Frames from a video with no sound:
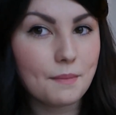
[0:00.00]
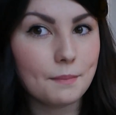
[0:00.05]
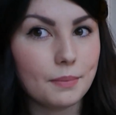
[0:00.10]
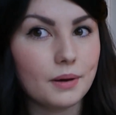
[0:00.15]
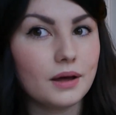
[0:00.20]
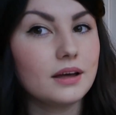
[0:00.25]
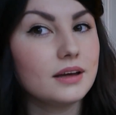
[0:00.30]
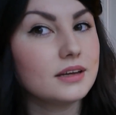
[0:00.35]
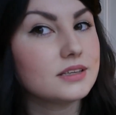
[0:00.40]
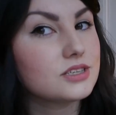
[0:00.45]

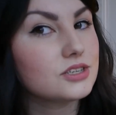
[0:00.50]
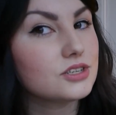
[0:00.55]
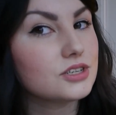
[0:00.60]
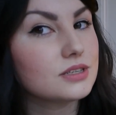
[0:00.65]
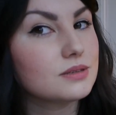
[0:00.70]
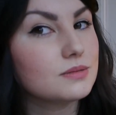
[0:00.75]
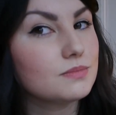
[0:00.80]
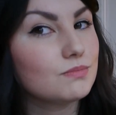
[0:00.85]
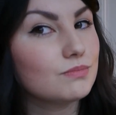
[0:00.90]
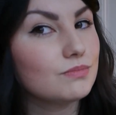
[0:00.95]
but it's
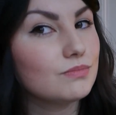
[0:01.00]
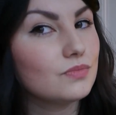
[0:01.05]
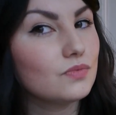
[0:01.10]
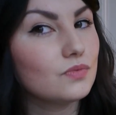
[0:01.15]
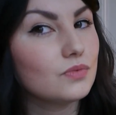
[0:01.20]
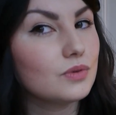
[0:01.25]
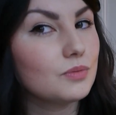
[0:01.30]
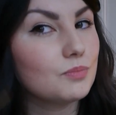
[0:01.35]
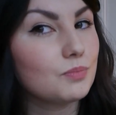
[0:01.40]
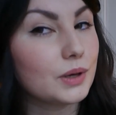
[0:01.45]
just
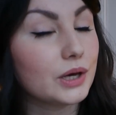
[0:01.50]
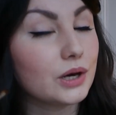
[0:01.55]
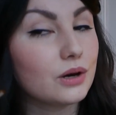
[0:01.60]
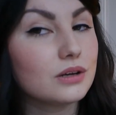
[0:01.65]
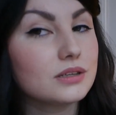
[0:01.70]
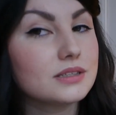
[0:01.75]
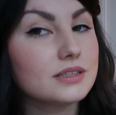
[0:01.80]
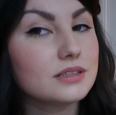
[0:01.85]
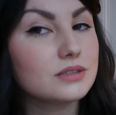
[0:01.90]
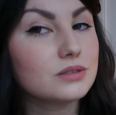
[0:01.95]

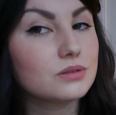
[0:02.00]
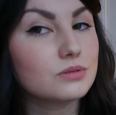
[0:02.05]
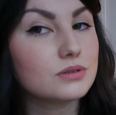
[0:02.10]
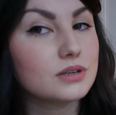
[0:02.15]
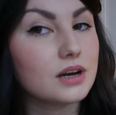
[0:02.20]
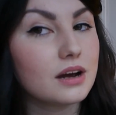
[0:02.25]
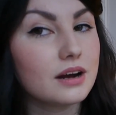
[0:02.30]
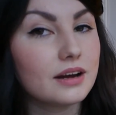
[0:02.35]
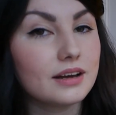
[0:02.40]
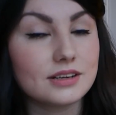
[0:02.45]
because it's so
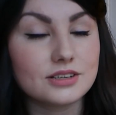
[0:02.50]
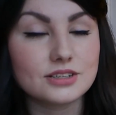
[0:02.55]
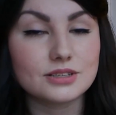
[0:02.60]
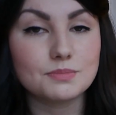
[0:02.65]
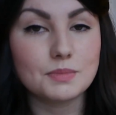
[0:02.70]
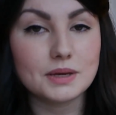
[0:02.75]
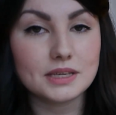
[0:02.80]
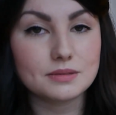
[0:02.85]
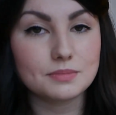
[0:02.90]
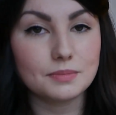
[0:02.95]
dark it
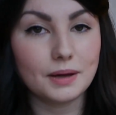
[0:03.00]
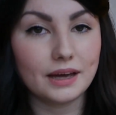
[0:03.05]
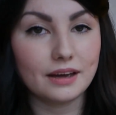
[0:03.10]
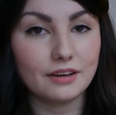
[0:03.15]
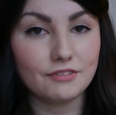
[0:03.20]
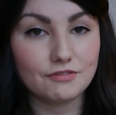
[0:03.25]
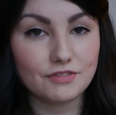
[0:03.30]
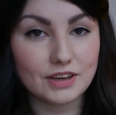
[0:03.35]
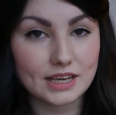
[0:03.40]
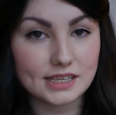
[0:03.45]
just makes
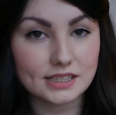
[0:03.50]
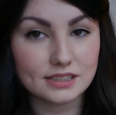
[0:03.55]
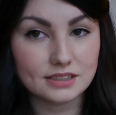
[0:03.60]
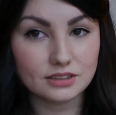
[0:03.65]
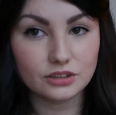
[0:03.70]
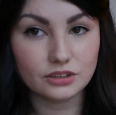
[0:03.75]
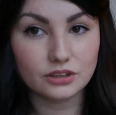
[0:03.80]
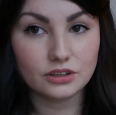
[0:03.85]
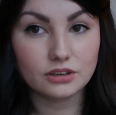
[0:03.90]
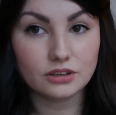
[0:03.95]
my
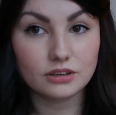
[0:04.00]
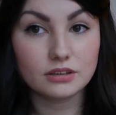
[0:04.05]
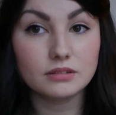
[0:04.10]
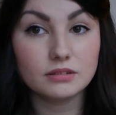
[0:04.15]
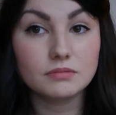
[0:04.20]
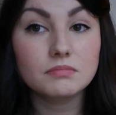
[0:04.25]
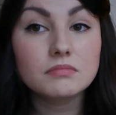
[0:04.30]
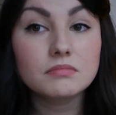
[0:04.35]
face look